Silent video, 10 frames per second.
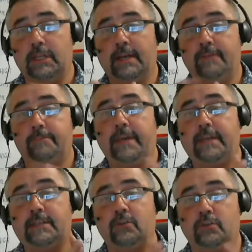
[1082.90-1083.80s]
it, you have
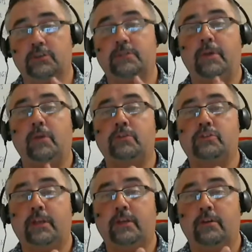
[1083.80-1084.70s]
basic nuts and bolts
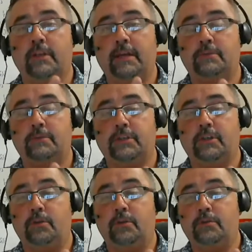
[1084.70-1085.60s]
training on how to
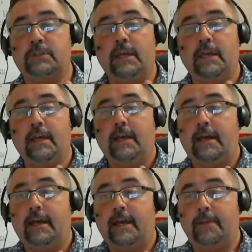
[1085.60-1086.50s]
use
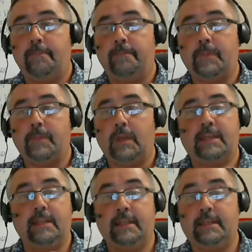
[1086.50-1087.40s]
a
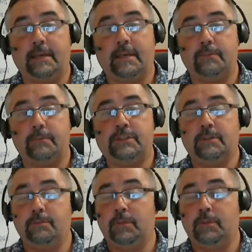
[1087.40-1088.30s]
lead capture
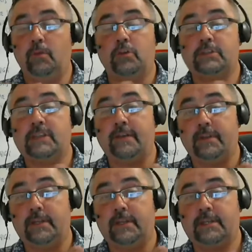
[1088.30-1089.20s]
system. You also have a
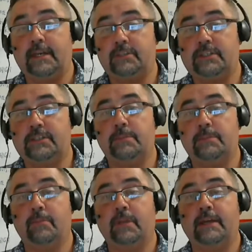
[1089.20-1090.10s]
lead capture system
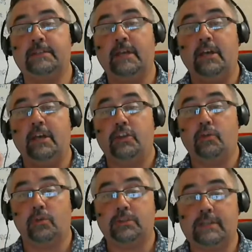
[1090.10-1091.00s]
in place.
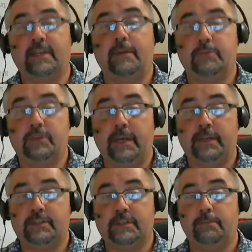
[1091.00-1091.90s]
You also have capture
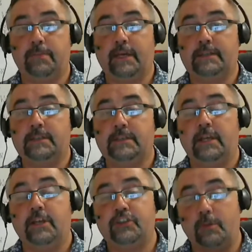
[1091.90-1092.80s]
pages in place.
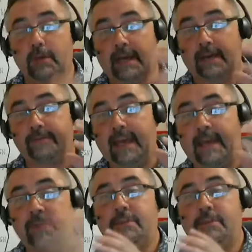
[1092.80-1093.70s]
So you have
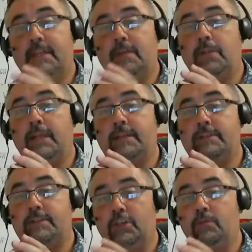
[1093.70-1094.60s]
everything in place
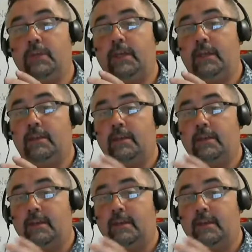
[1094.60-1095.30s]
that you need.